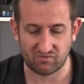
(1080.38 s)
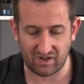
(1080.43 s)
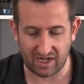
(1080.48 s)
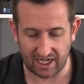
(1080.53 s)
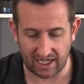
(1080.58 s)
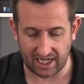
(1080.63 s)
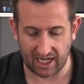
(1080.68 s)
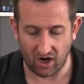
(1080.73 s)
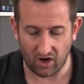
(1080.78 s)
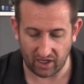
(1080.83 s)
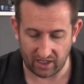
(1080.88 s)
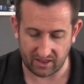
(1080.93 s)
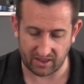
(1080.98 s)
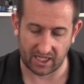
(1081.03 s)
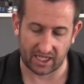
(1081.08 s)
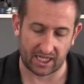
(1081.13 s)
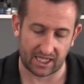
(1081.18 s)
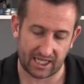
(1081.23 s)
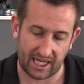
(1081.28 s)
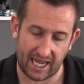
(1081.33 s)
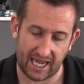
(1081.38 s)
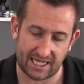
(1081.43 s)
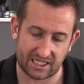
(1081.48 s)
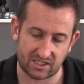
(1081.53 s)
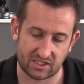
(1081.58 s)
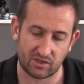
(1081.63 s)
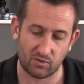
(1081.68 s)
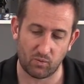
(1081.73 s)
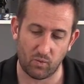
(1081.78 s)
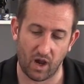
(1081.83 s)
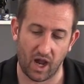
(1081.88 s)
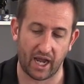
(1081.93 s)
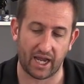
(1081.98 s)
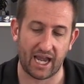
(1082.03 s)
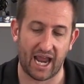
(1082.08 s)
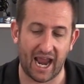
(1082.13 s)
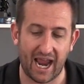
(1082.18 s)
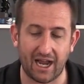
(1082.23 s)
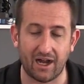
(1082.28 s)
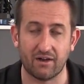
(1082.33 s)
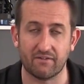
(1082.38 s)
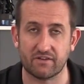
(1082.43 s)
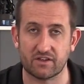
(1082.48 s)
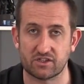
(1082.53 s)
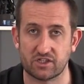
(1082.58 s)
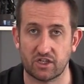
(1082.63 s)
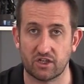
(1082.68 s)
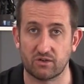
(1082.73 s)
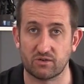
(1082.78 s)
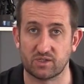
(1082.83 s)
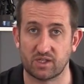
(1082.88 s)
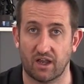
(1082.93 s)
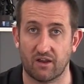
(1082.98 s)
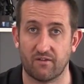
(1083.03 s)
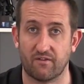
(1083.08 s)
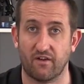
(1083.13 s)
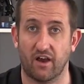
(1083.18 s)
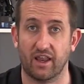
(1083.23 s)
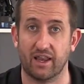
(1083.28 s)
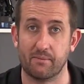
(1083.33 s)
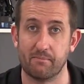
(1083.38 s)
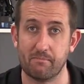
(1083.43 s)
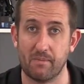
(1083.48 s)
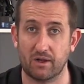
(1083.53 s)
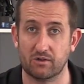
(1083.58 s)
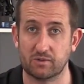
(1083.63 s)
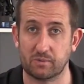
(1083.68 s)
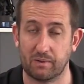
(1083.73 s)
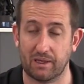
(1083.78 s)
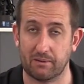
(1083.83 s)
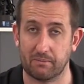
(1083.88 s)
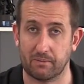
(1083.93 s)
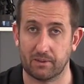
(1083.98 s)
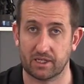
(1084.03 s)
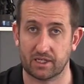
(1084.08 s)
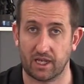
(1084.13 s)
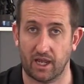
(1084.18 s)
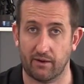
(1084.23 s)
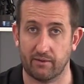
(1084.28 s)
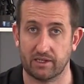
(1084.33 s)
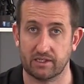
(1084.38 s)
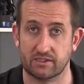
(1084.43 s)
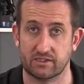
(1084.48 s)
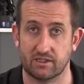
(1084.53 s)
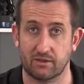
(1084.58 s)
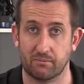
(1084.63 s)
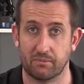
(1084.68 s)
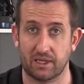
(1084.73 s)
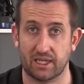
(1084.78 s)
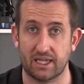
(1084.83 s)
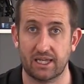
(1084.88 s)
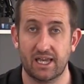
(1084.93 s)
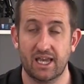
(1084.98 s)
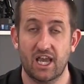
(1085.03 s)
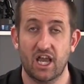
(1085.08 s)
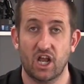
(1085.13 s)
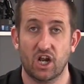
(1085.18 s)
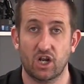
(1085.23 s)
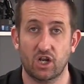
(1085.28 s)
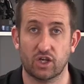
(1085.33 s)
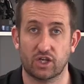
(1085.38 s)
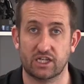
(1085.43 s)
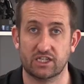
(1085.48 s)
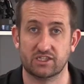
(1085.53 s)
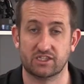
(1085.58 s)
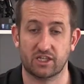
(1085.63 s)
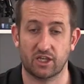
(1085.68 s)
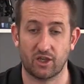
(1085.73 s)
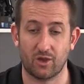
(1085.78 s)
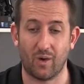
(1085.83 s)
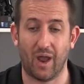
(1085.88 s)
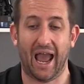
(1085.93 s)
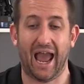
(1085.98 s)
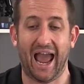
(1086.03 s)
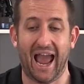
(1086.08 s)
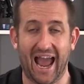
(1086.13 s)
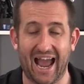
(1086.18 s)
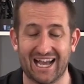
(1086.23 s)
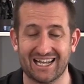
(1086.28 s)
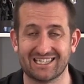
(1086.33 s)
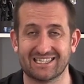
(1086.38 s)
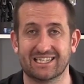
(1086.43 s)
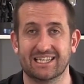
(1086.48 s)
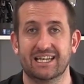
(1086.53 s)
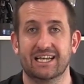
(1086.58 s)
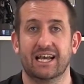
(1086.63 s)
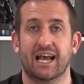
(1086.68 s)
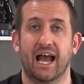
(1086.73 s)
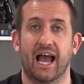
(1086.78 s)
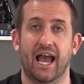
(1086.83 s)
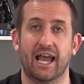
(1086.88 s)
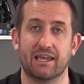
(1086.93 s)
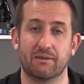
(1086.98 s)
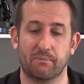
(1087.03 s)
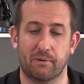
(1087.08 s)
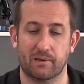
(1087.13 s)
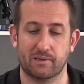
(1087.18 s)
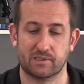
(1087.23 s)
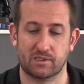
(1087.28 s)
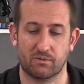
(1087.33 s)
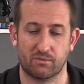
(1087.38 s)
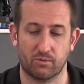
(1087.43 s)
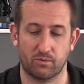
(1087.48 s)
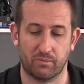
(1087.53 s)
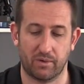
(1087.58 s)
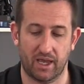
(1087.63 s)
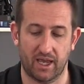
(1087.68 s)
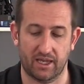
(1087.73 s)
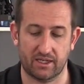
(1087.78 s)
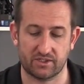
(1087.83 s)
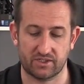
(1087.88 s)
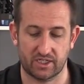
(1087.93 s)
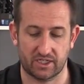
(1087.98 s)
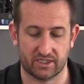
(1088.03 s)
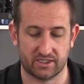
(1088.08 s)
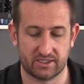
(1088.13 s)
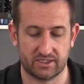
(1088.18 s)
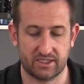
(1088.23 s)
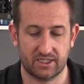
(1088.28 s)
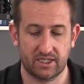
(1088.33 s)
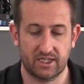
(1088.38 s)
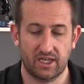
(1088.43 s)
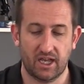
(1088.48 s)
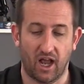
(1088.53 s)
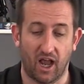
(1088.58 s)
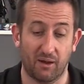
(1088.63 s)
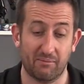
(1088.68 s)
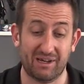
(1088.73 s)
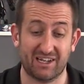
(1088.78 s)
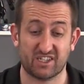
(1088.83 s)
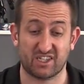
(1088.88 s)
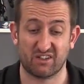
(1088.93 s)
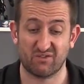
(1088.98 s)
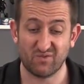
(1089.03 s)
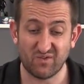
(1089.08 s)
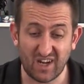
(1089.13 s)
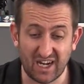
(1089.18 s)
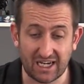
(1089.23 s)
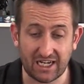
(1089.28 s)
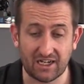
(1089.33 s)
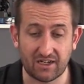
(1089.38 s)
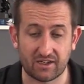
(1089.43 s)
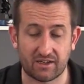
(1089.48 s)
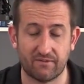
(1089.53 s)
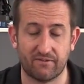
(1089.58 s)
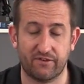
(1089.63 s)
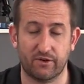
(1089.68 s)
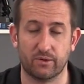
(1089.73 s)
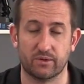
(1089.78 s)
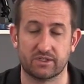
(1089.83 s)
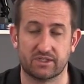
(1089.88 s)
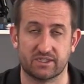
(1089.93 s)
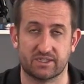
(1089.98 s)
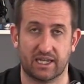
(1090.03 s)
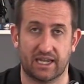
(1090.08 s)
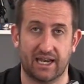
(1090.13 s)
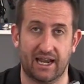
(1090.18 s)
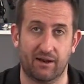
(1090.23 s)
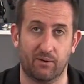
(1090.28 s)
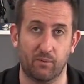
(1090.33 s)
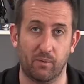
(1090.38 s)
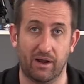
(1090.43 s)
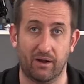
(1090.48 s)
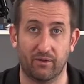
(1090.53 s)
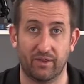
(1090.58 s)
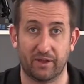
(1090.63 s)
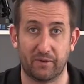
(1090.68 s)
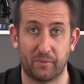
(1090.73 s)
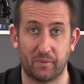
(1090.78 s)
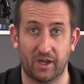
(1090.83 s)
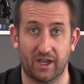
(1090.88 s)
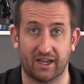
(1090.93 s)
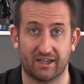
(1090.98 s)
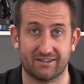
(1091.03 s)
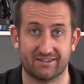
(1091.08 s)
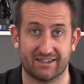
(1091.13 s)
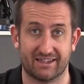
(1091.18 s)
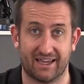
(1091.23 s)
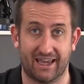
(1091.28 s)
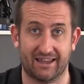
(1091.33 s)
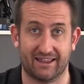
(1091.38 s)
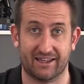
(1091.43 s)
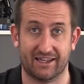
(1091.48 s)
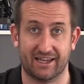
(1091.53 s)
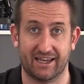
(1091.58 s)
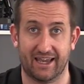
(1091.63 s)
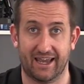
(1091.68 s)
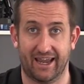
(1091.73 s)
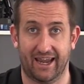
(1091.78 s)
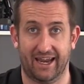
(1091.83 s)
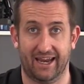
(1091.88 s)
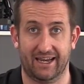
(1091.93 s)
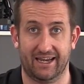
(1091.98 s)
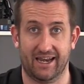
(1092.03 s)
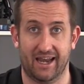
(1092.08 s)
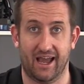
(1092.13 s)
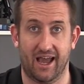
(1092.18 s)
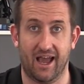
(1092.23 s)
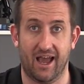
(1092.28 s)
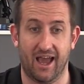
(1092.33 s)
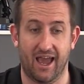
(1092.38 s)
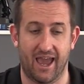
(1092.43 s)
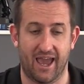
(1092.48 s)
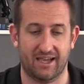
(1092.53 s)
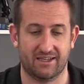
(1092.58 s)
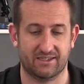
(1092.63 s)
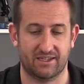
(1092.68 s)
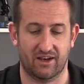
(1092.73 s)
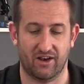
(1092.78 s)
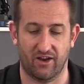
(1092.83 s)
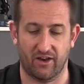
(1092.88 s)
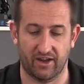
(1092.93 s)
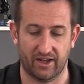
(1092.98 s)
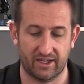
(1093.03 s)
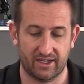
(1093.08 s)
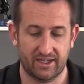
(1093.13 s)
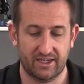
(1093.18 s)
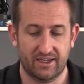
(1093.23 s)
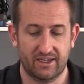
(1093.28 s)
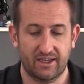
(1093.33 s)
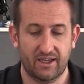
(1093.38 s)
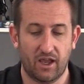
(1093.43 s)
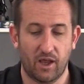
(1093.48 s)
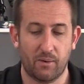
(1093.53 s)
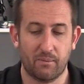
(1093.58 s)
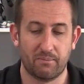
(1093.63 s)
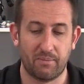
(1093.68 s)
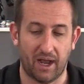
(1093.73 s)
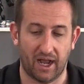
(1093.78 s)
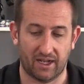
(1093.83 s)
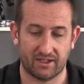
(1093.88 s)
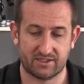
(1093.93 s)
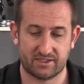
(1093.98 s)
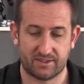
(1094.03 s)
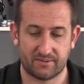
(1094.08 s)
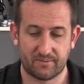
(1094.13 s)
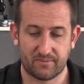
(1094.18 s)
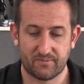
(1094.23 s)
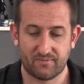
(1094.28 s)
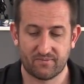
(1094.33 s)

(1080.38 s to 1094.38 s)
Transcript: really, I think, is the one out of the two so far that most people are going to be looking to as a possible purchase. I'm actually really looking forward to seeing how well they work together in uh, SLI. But